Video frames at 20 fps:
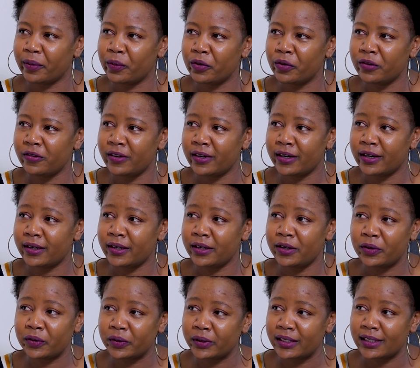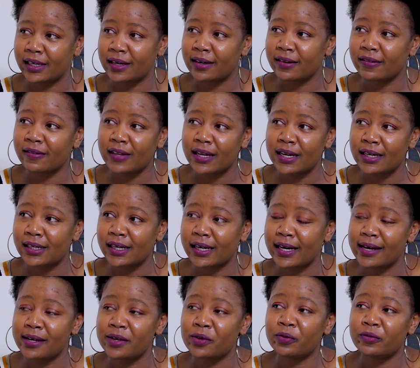are watching and they don't understand the
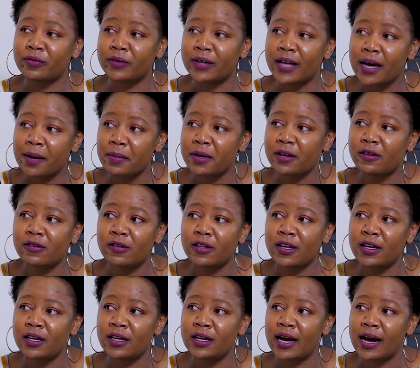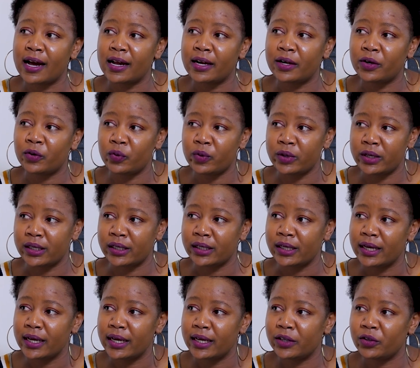kind of damage they are doing
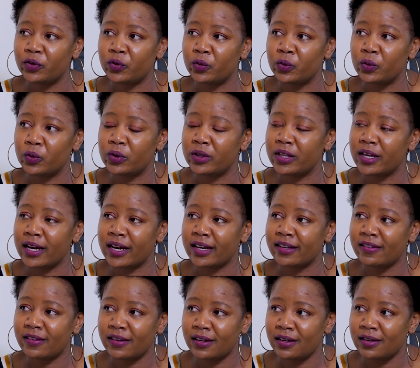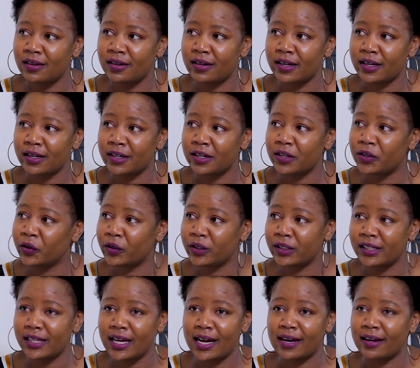to their children. They
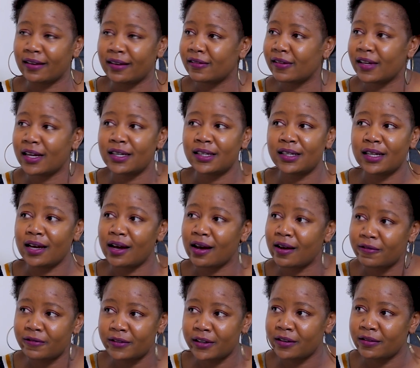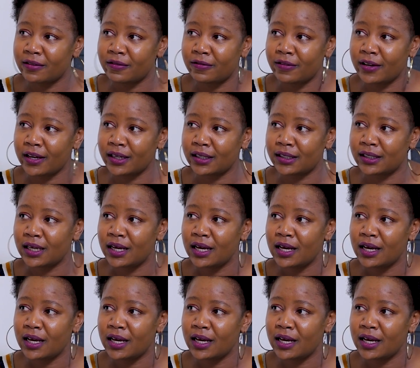don't understand the after effect.